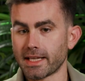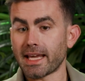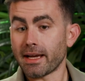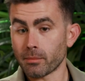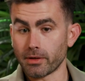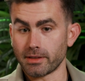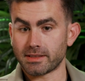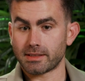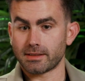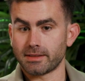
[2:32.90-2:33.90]

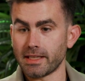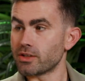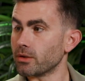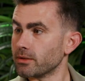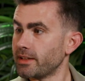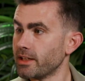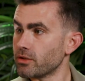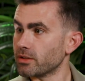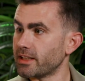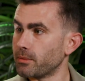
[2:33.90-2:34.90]
camera's
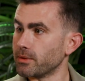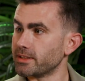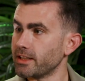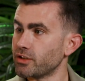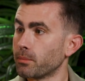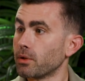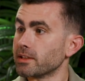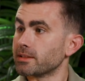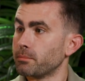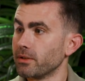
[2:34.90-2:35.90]
digital stabilization
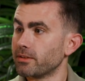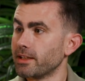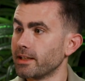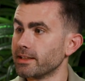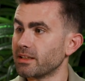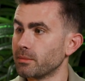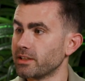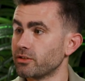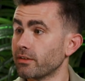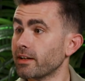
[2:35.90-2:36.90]
plus built-in lens
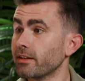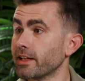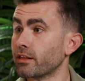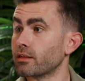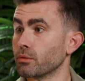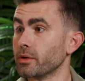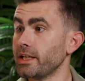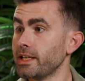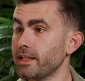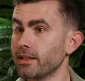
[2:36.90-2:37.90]
stabilization. You have kind of like
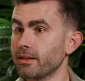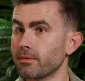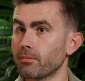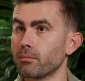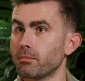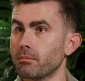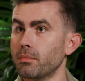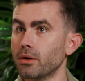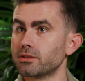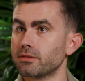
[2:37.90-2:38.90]
3
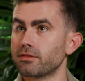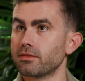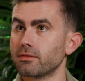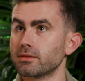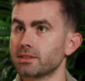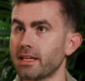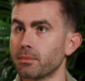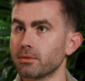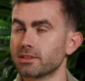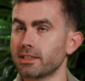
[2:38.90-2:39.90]
modes of
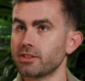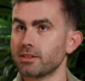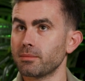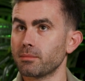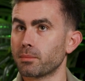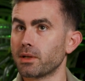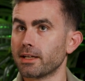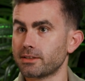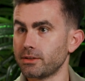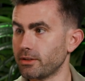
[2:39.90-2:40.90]
stabilization,
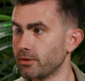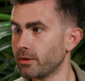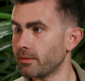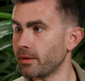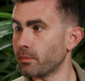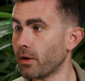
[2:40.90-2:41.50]
plus you can do it in